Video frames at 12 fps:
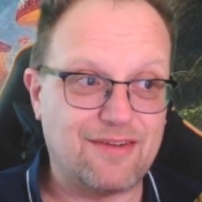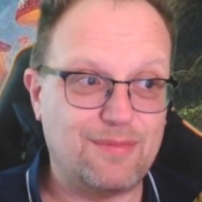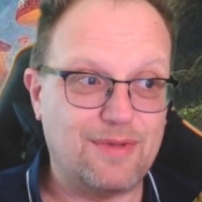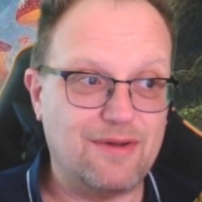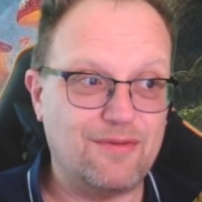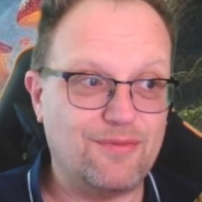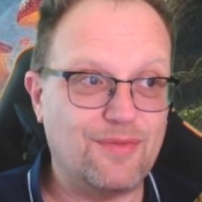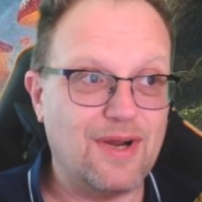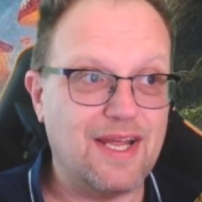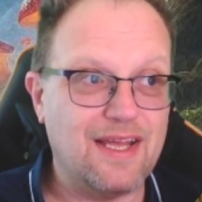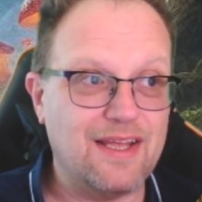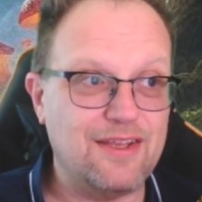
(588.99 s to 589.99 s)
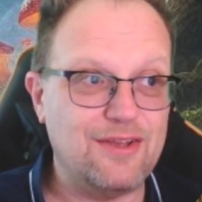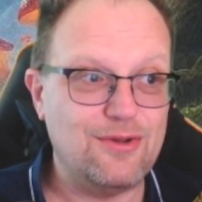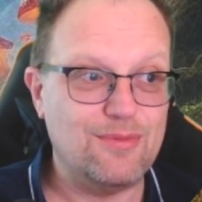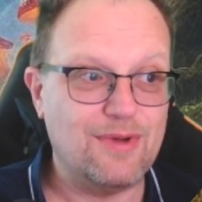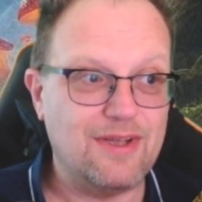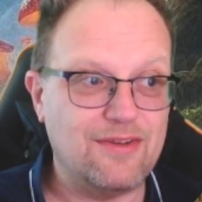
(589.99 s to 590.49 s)
but where
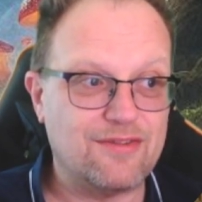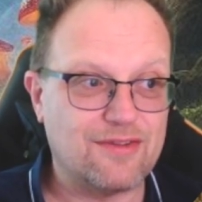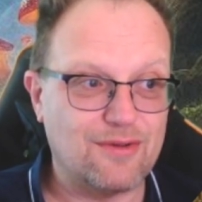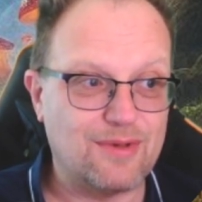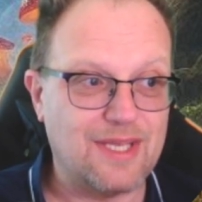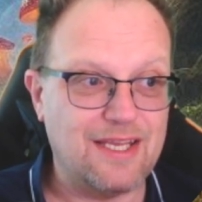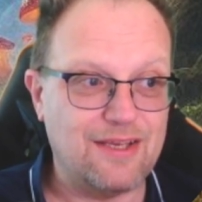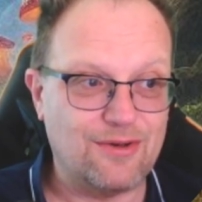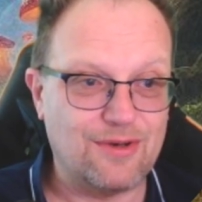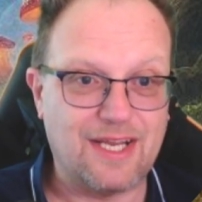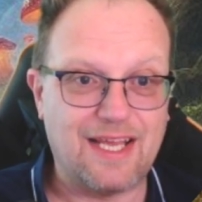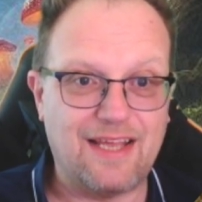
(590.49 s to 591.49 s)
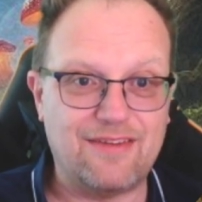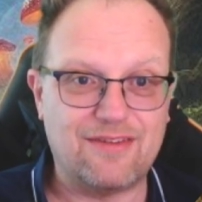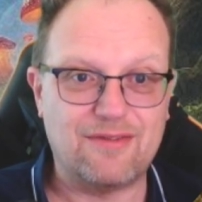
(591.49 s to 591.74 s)
Yuma is so keen on lands,